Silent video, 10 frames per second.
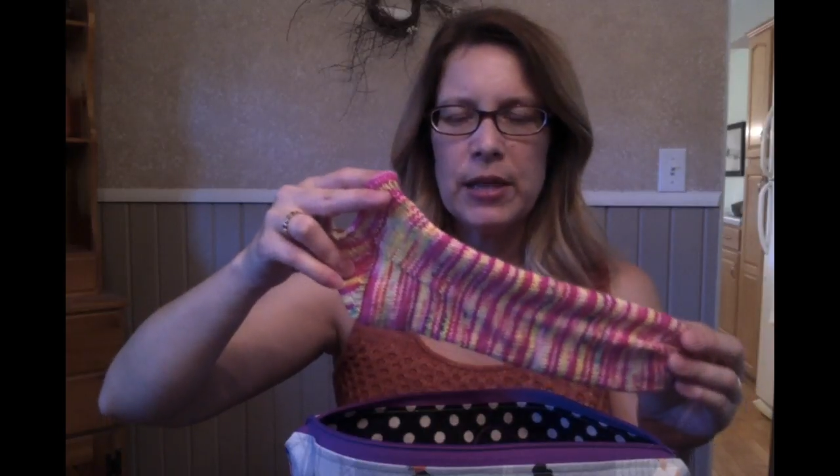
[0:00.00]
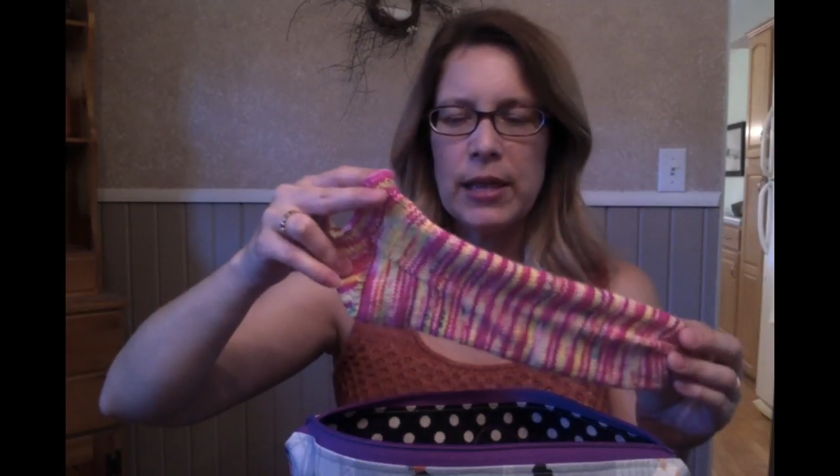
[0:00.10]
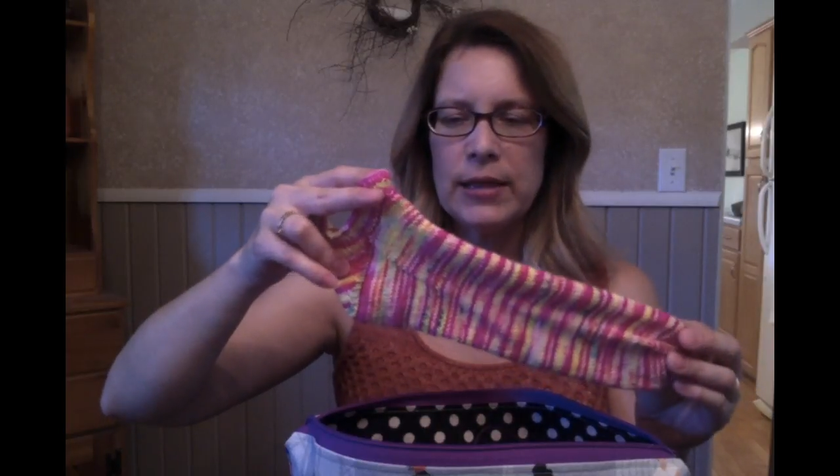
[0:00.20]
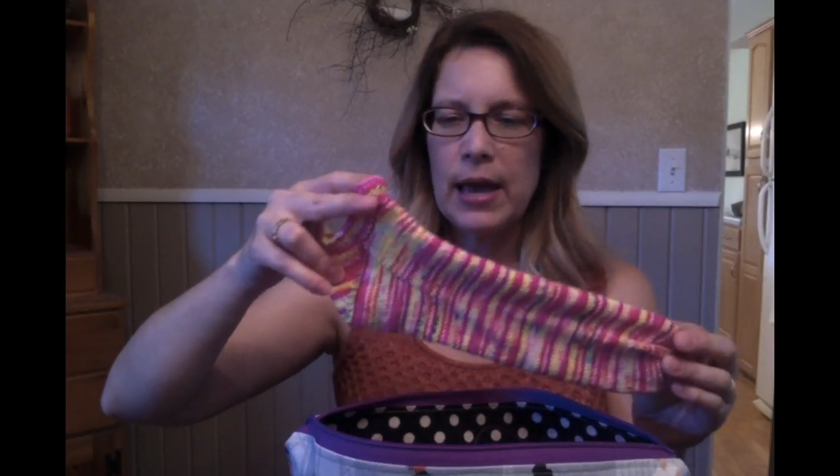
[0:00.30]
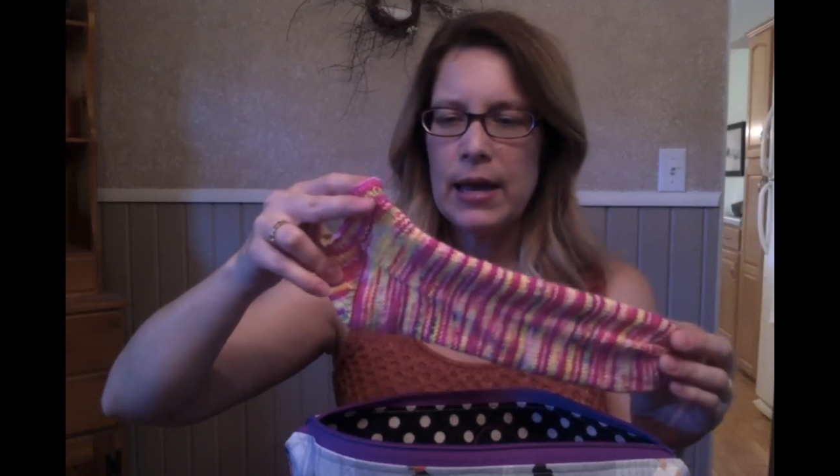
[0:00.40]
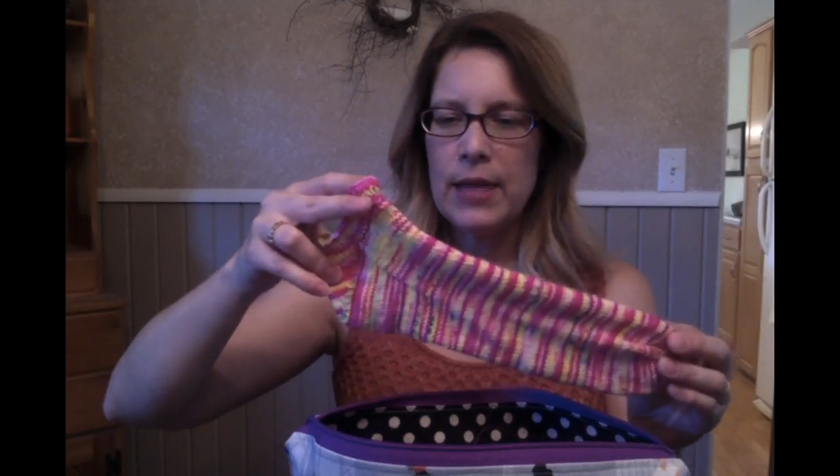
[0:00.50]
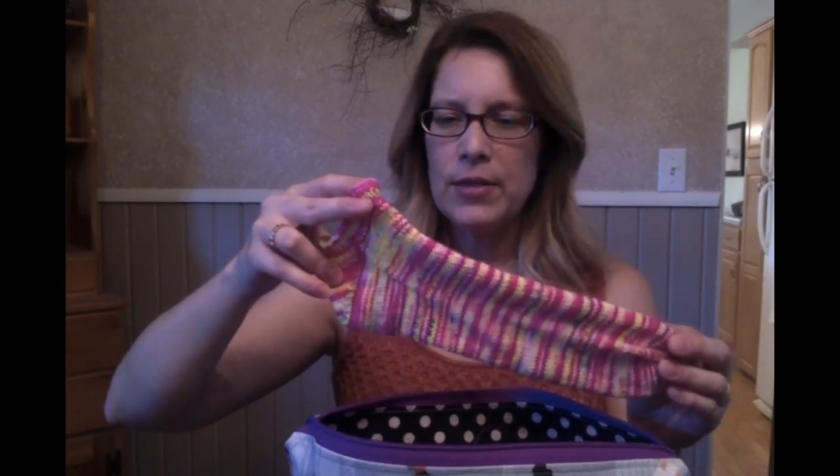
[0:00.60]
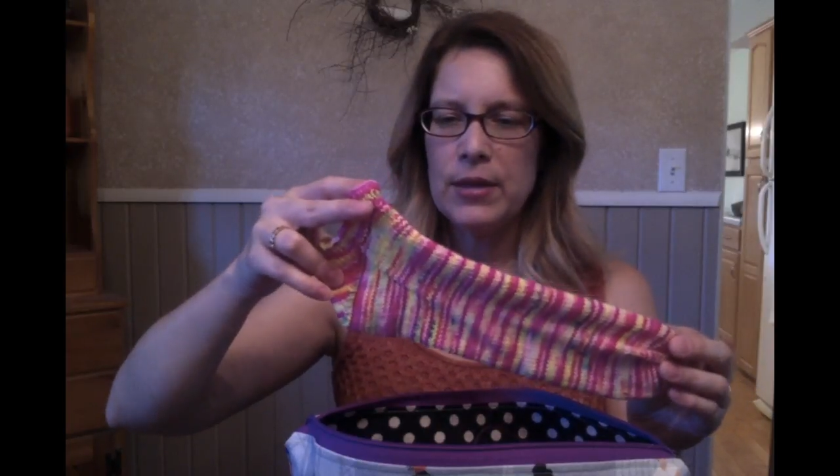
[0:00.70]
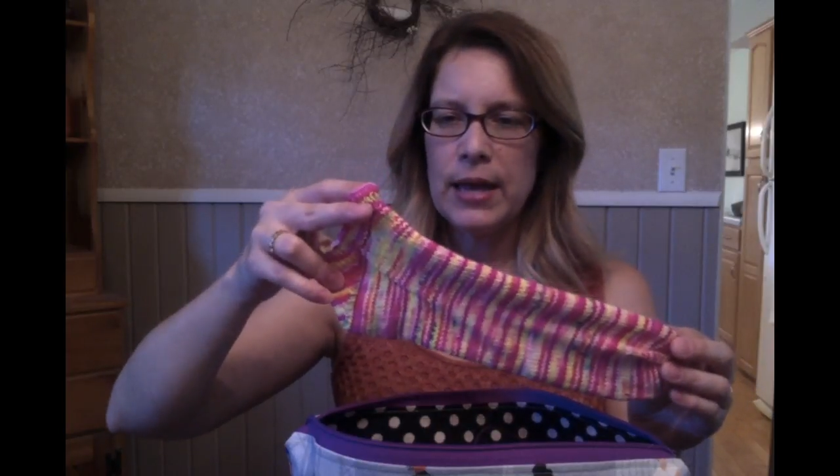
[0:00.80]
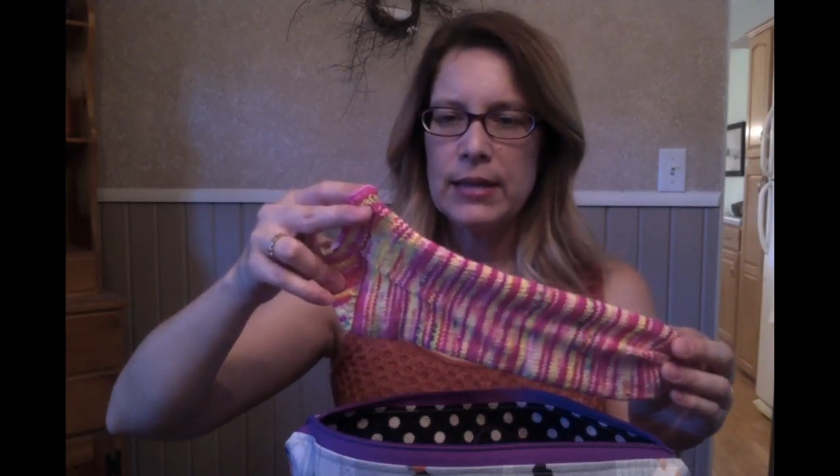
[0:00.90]
like that on the
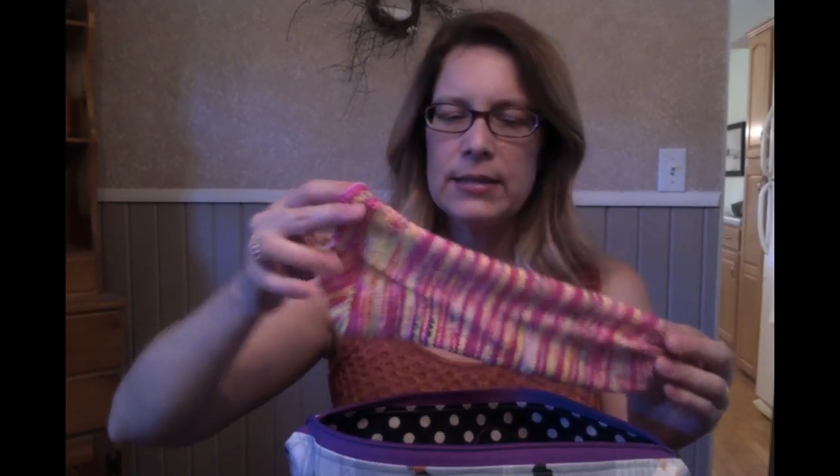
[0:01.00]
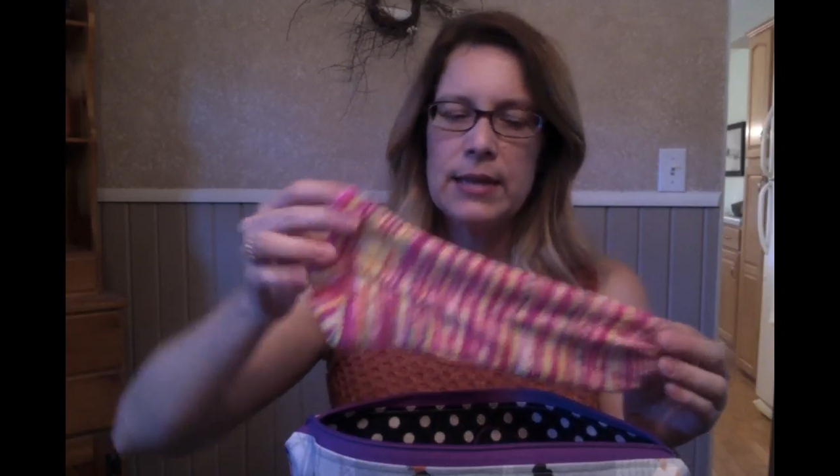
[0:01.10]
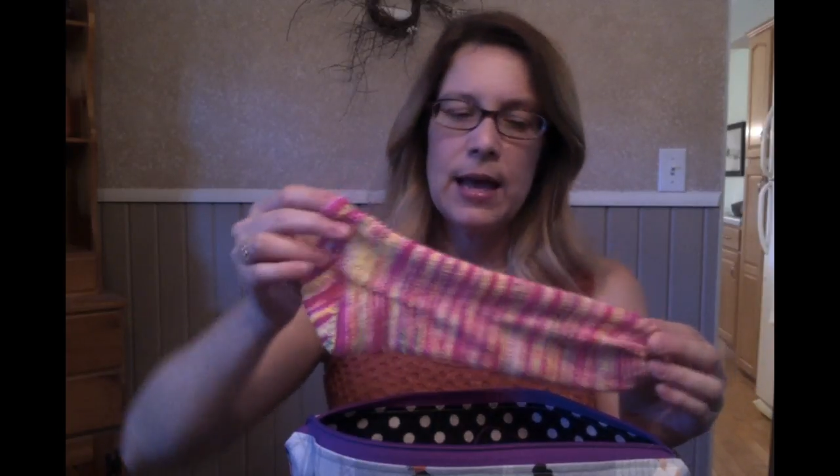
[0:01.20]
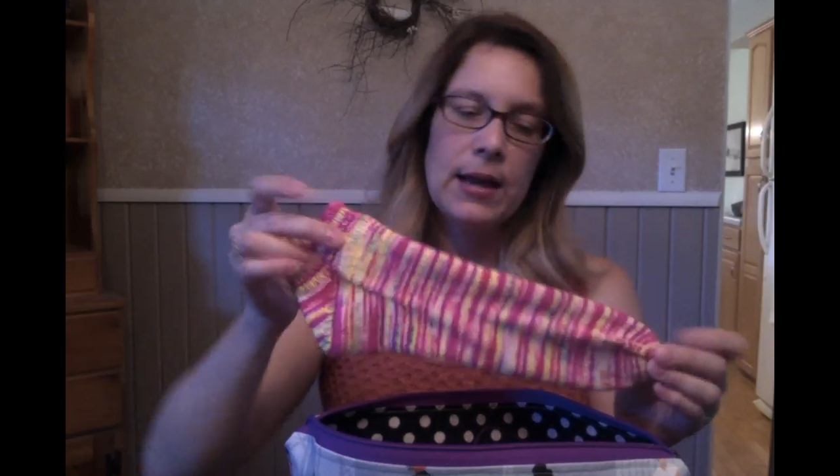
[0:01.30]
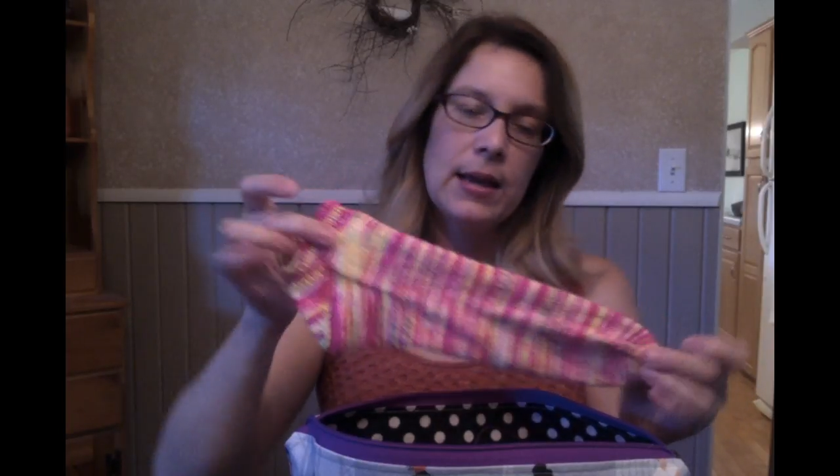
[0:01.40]
next sock.